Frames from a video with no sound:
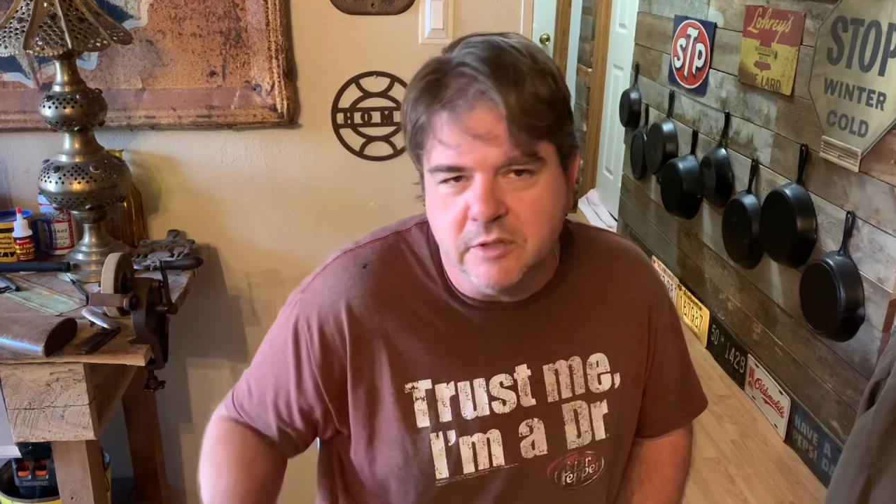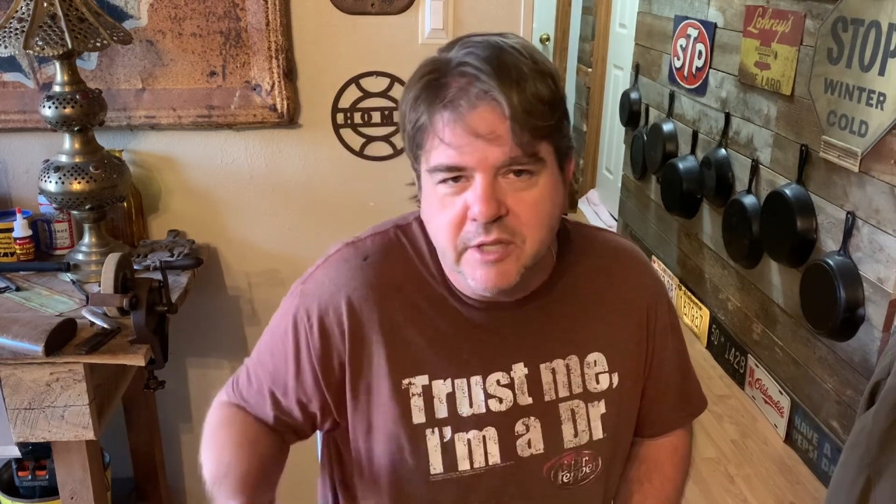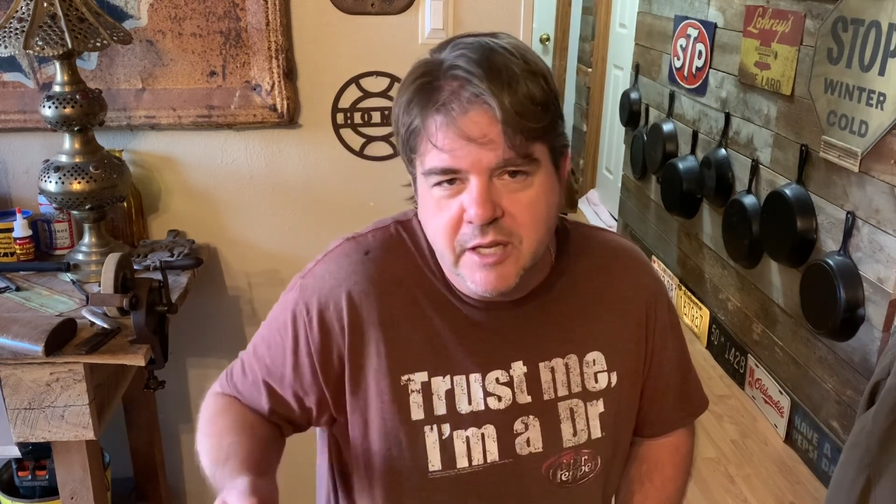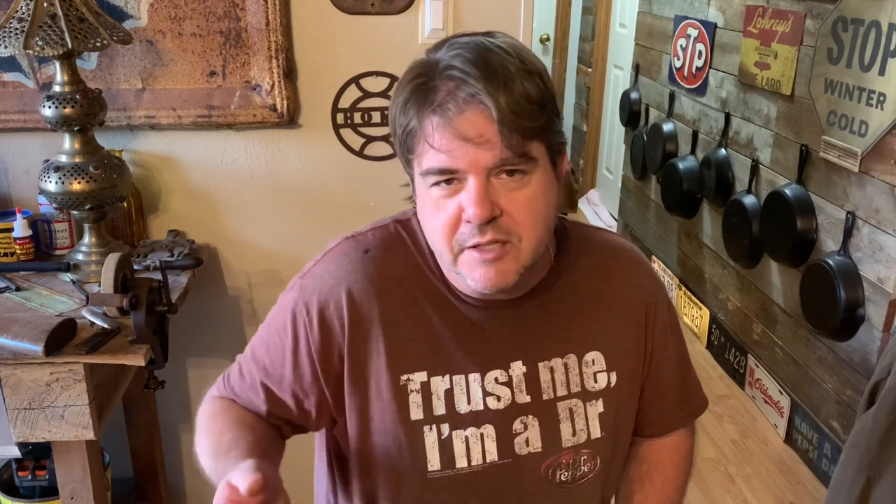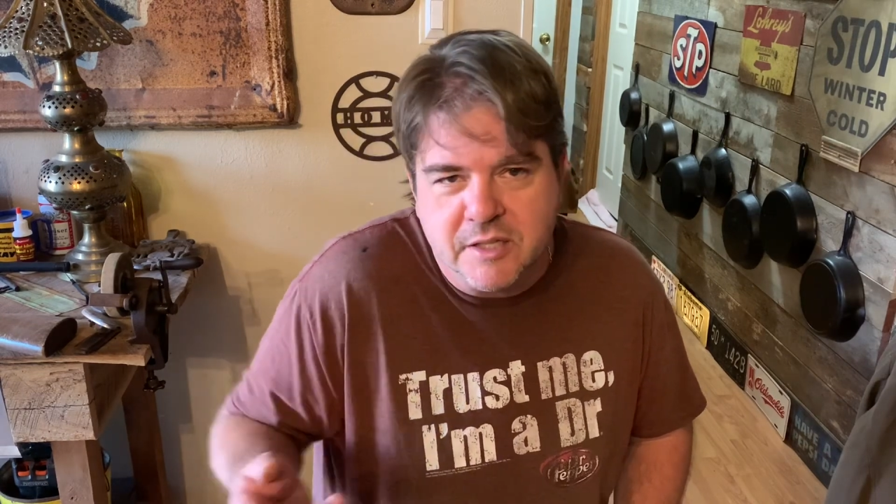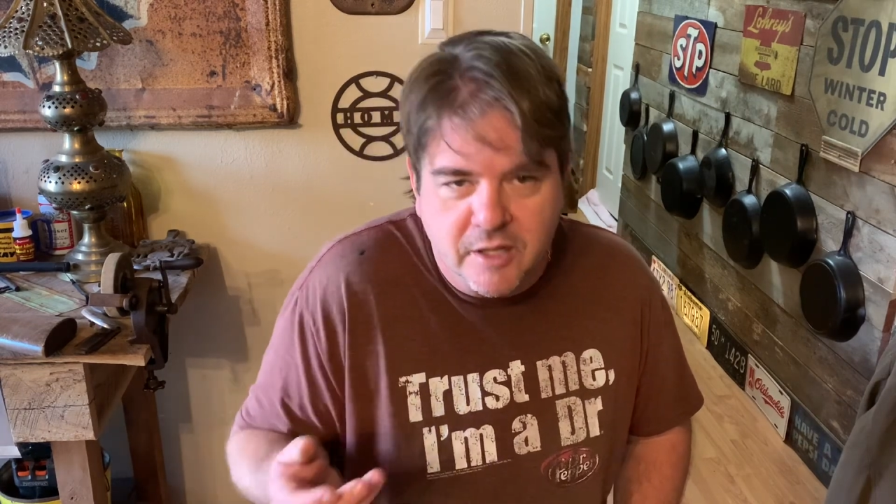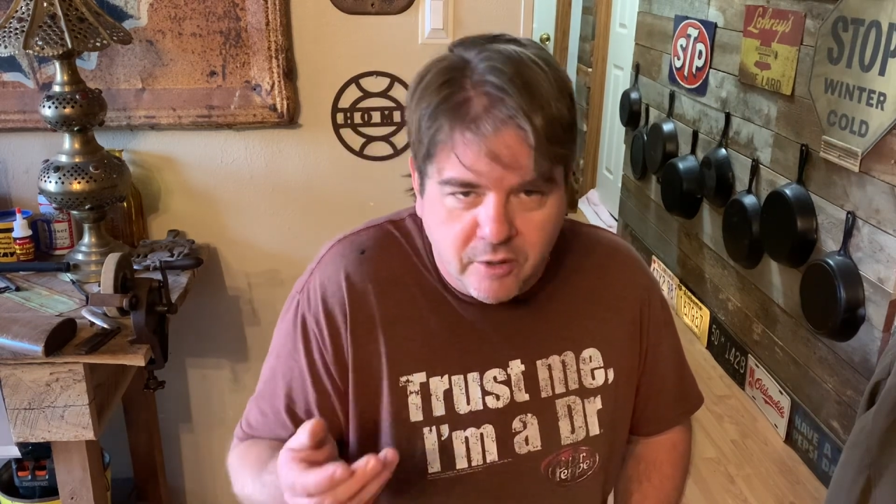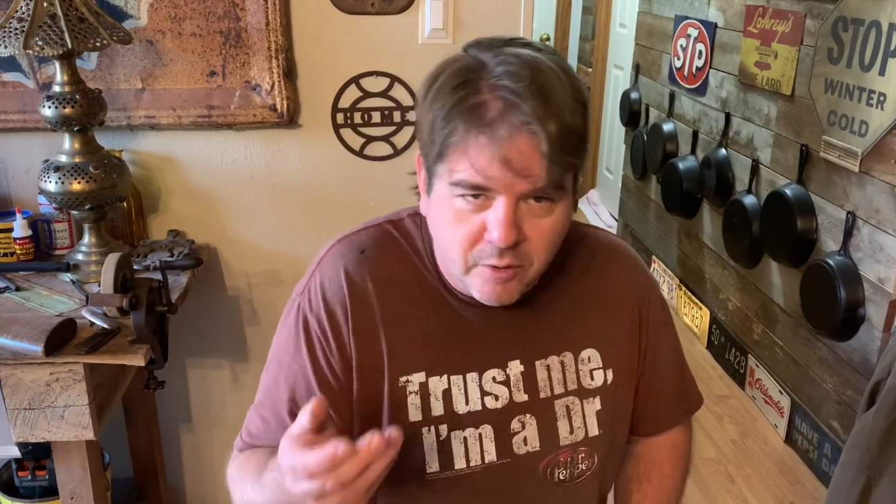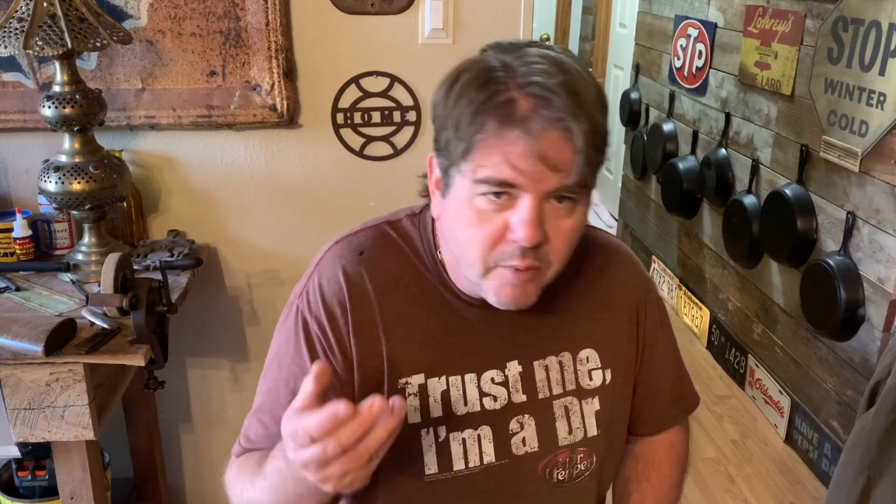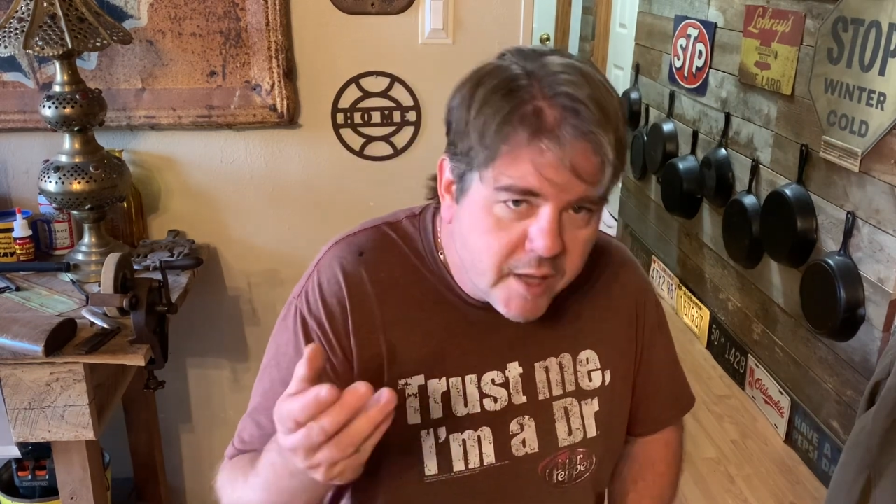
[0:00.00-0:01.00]
Dixie on
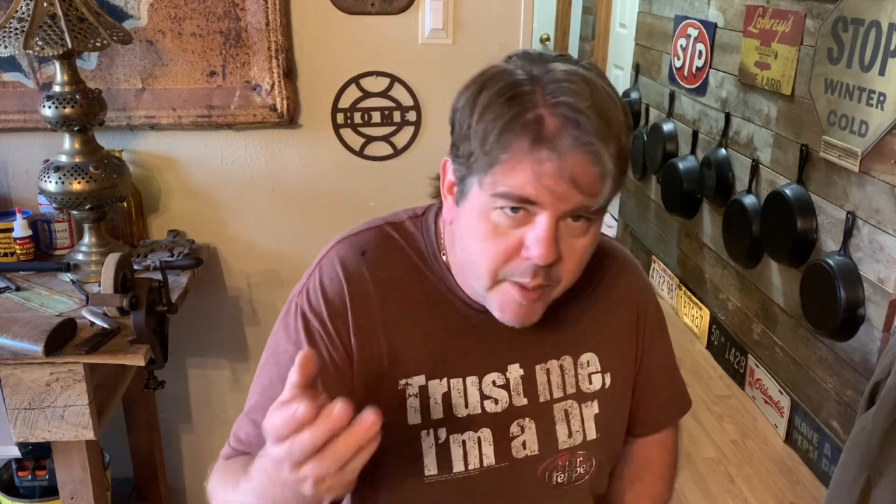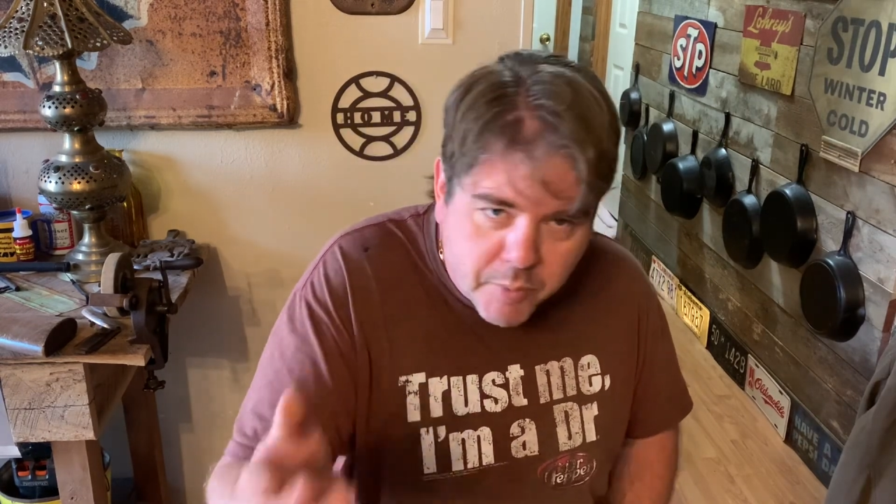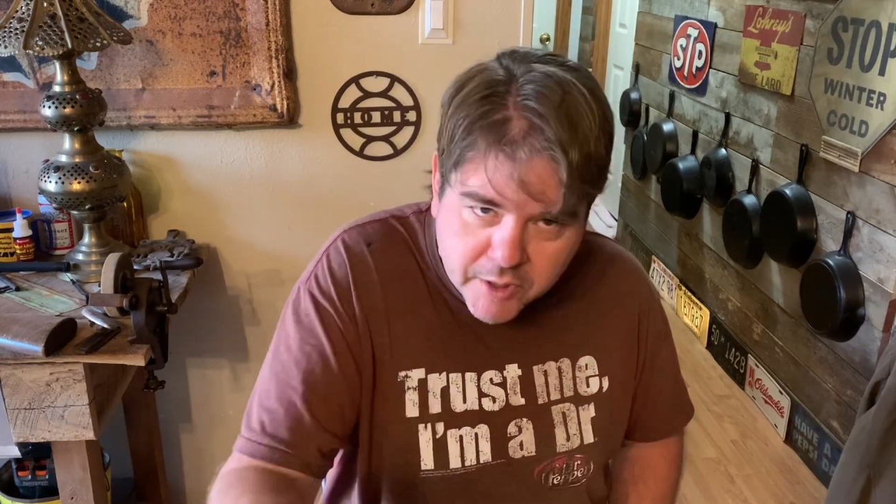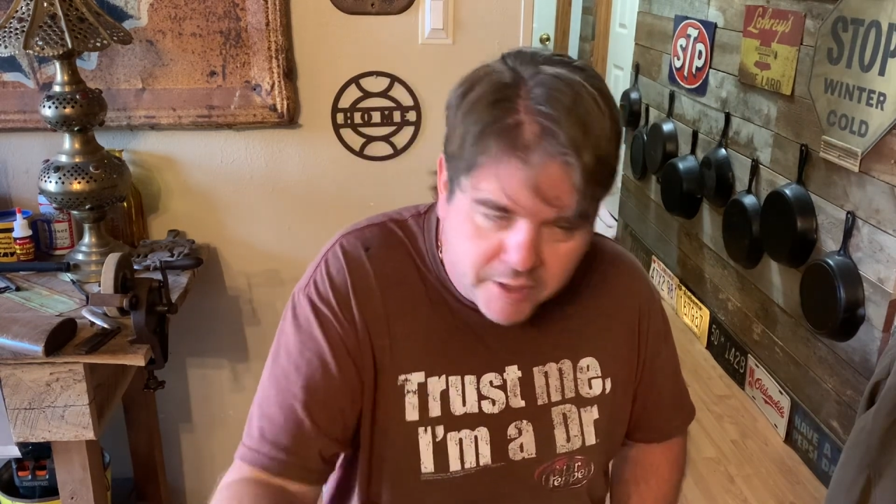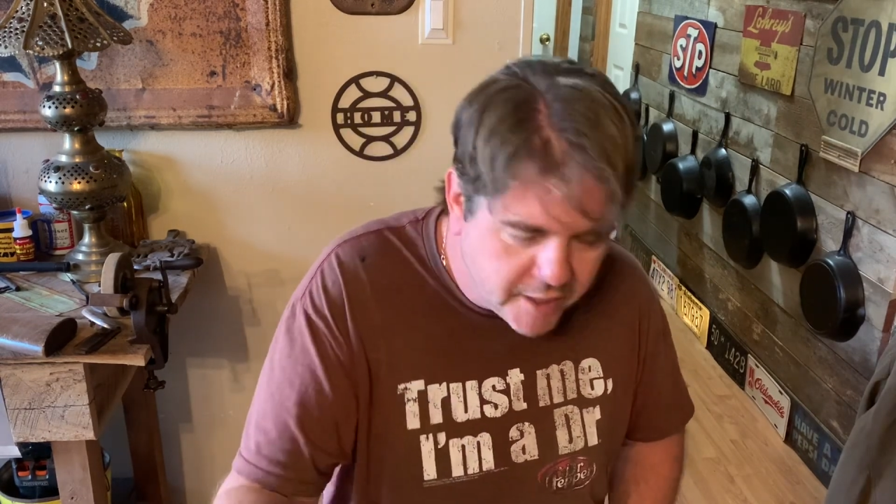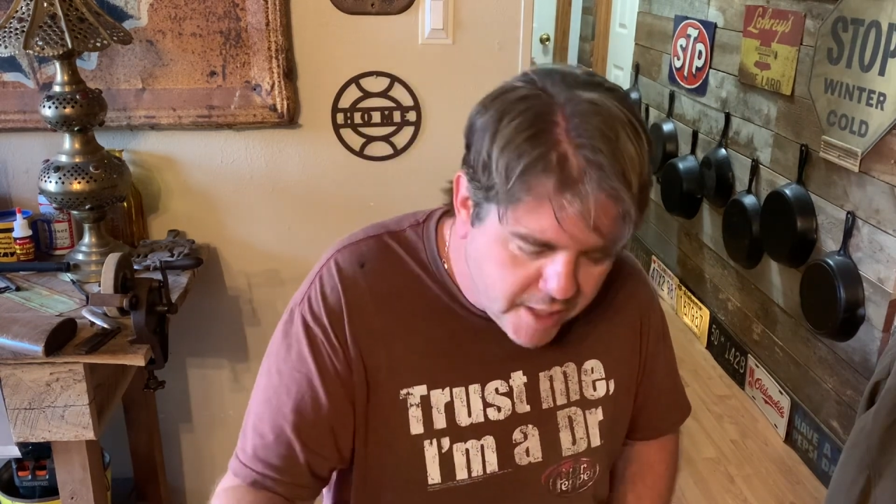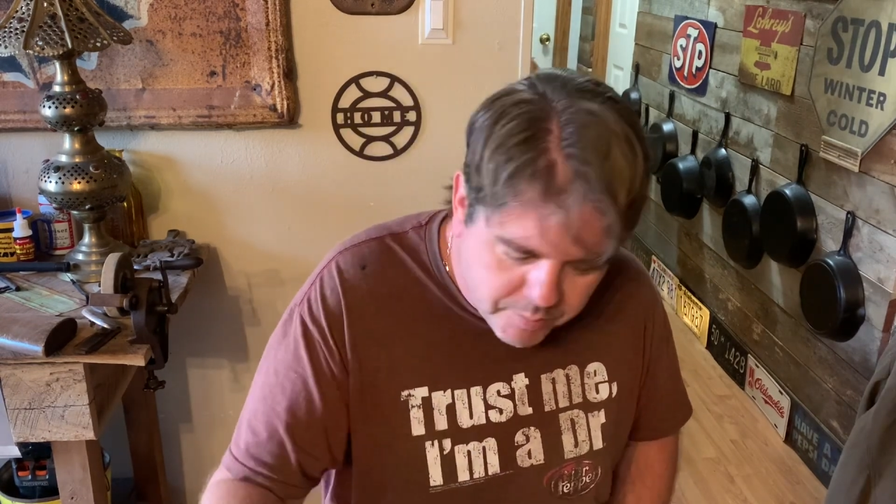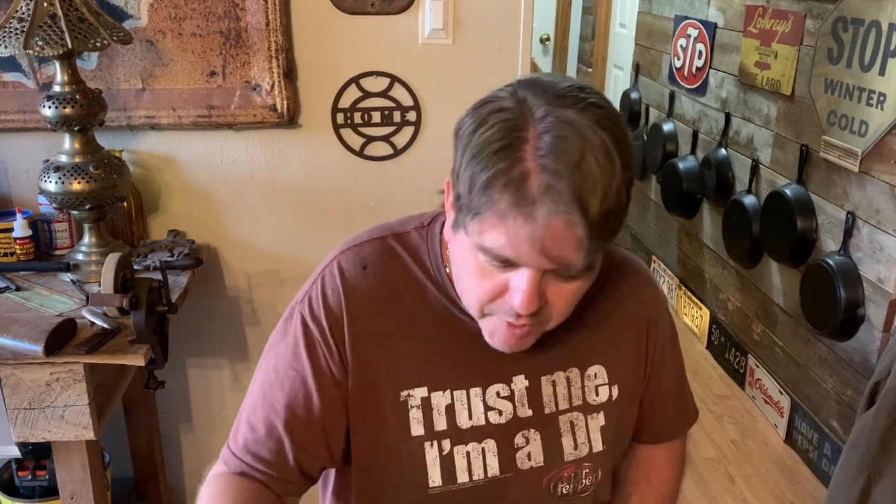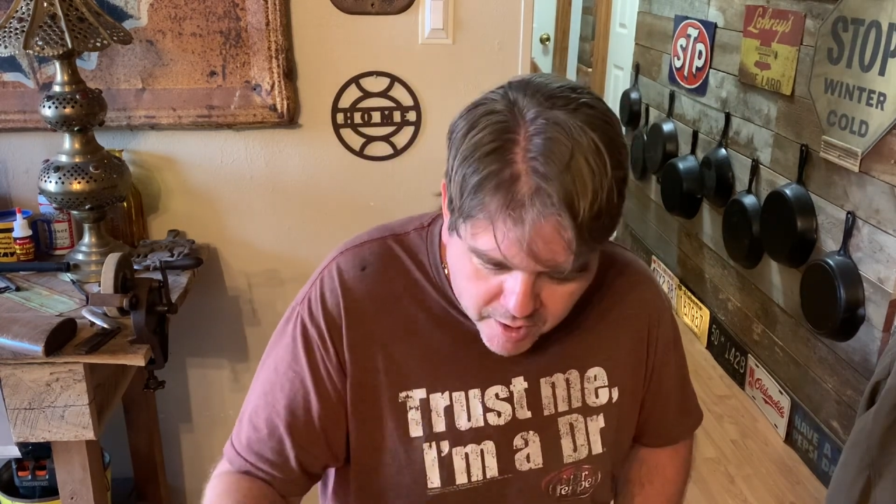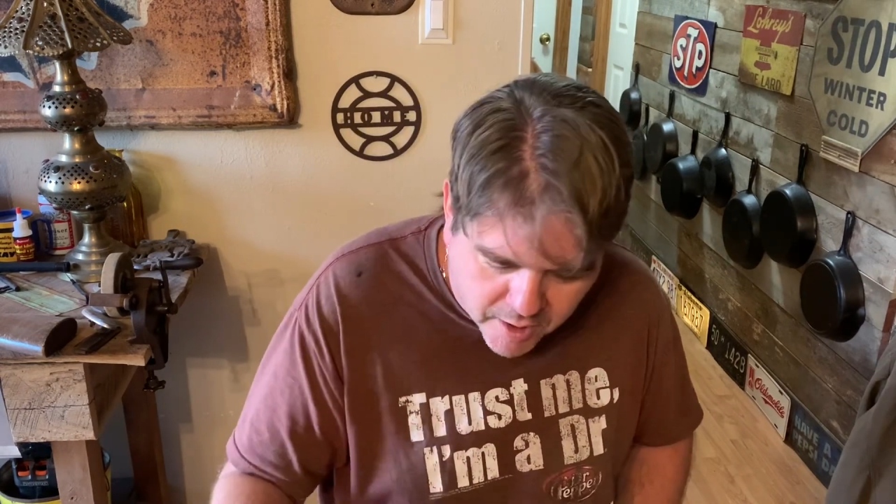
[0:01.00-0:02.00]
the way of putting it up there.